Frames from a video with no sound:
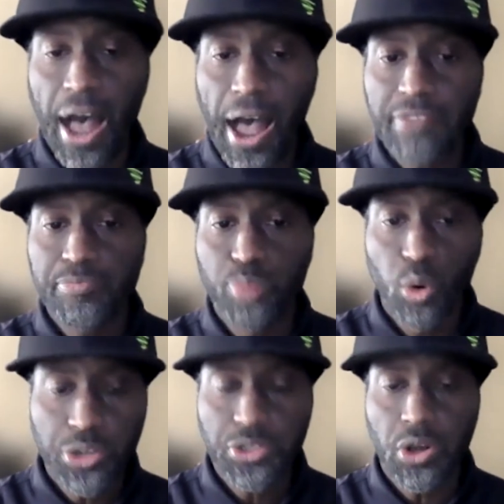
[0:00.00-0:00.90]
5
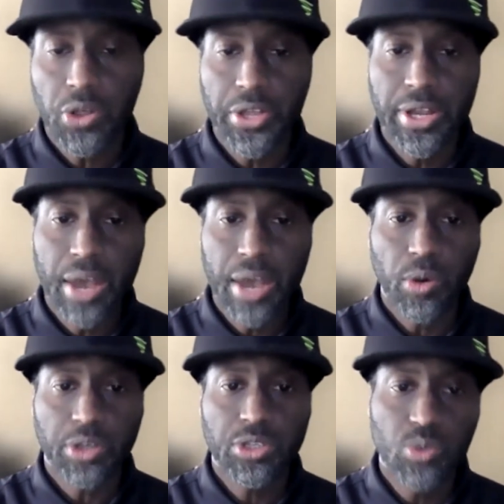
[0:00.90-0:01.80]
ports on the
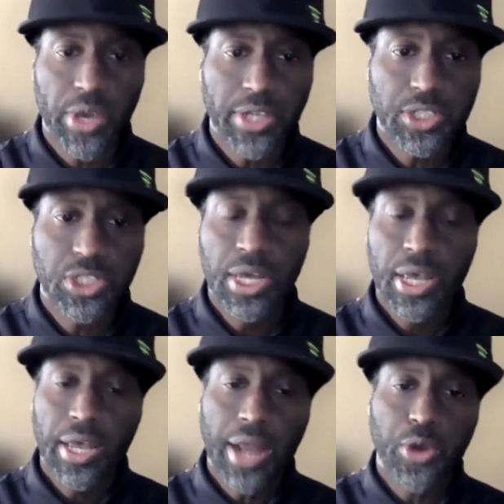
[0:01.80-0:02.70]
network switch.
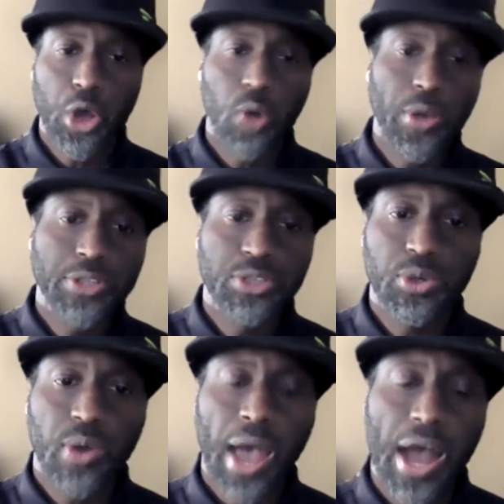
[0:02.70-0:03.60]
And I'll go
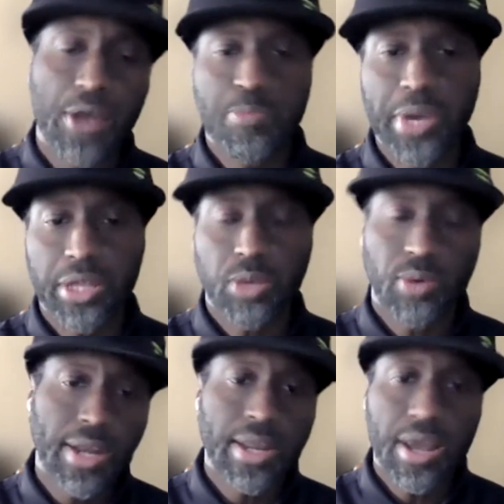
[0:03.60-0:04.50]
into how you pick
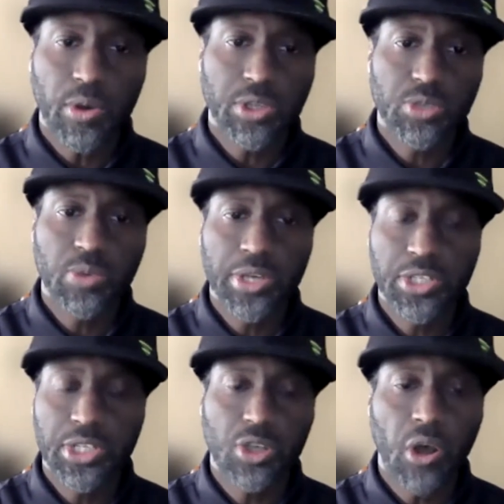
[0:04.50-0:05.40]
the right network
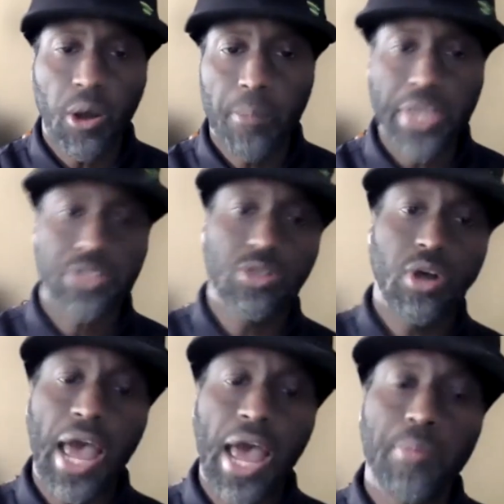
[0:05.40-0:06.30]
switch, and it's all
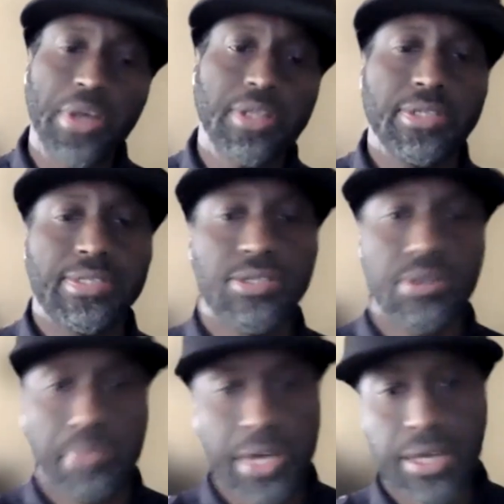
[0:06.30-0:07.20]
based on how big the
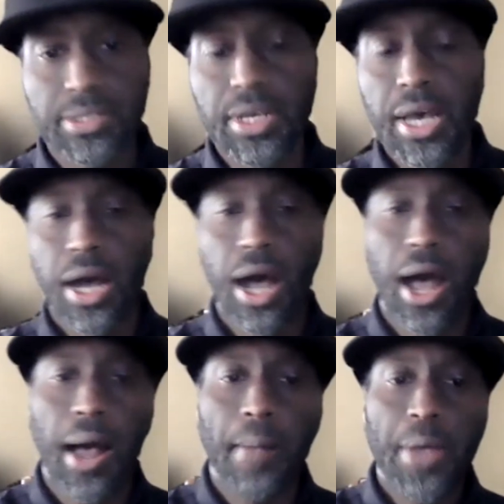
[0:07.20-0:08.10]
system is.
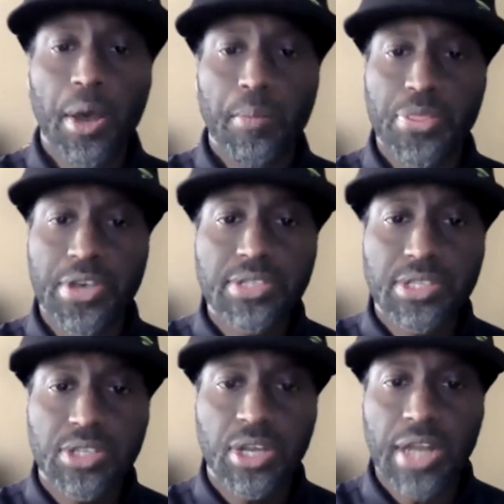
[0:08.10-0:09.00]
But
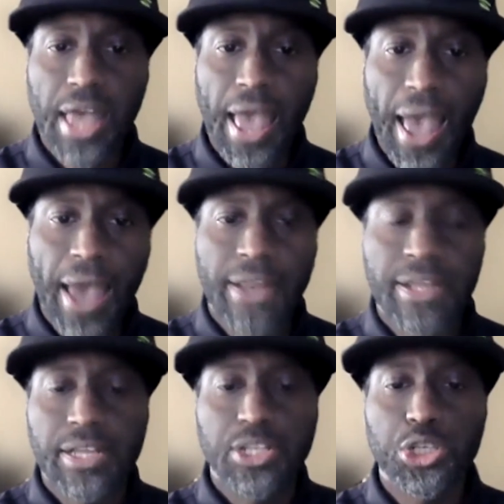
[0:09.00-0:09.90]
this is going to
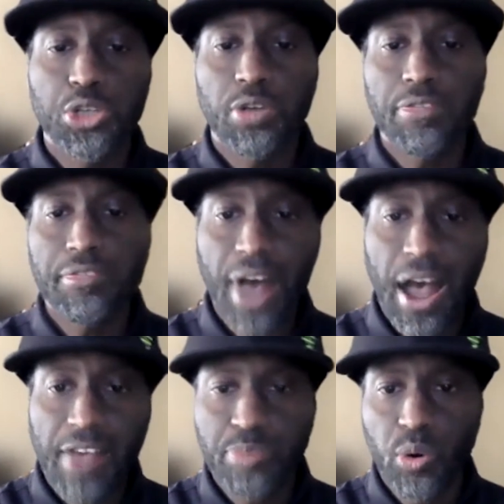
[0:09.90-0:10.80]
add an additional
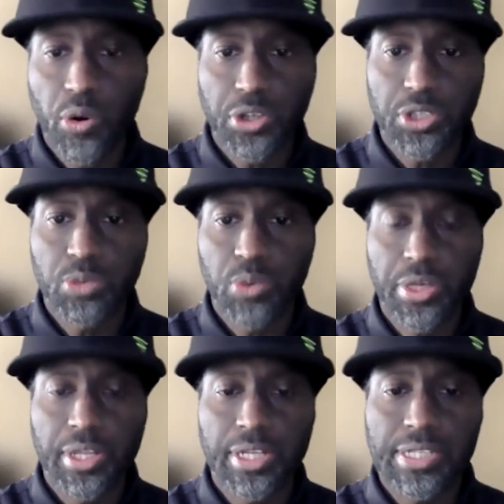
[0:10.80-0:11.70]
5 ports
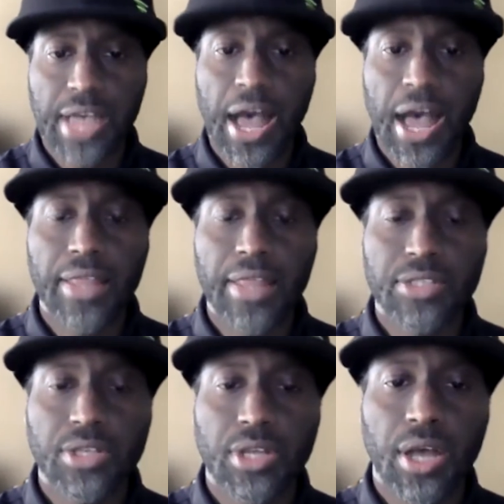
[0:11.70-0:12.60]
within the design
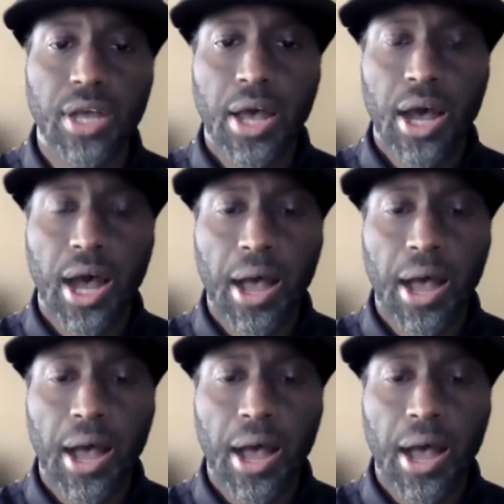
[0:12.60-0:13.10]
that's going to